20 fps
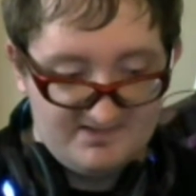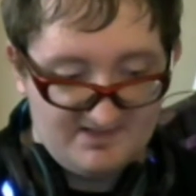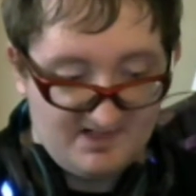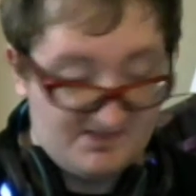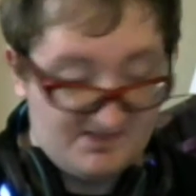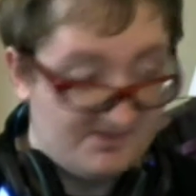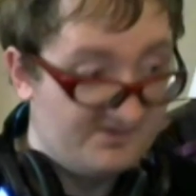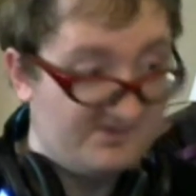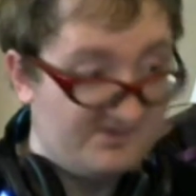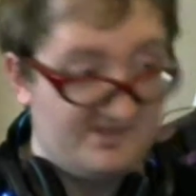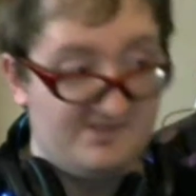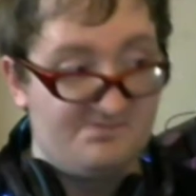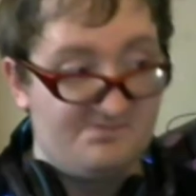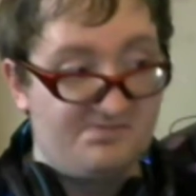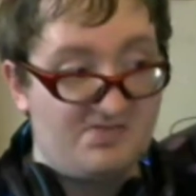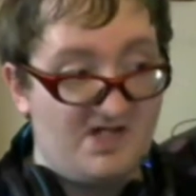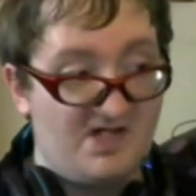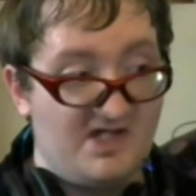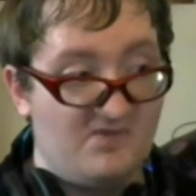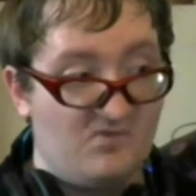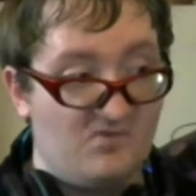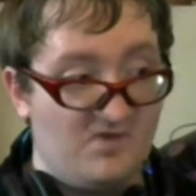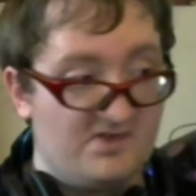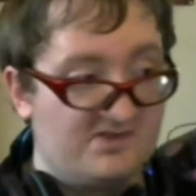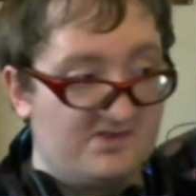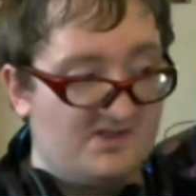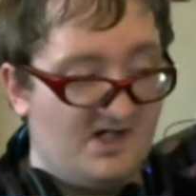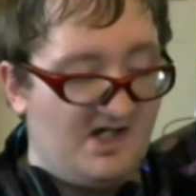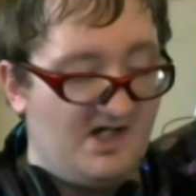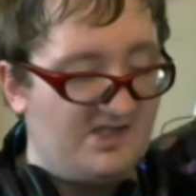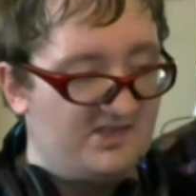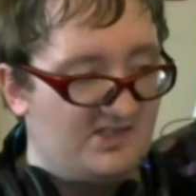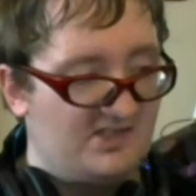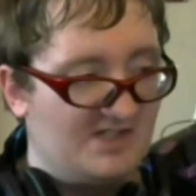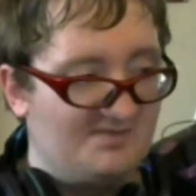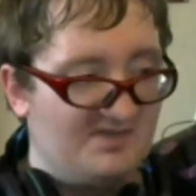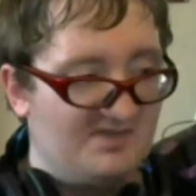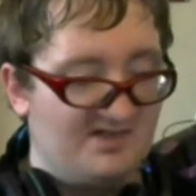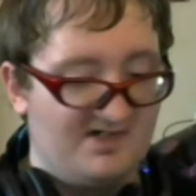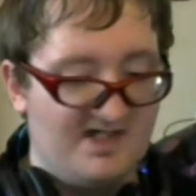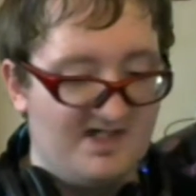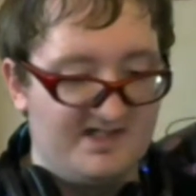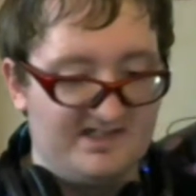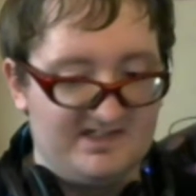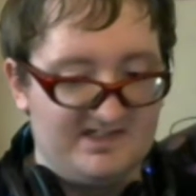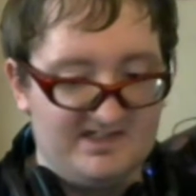although it probably would cost an arm and a leg,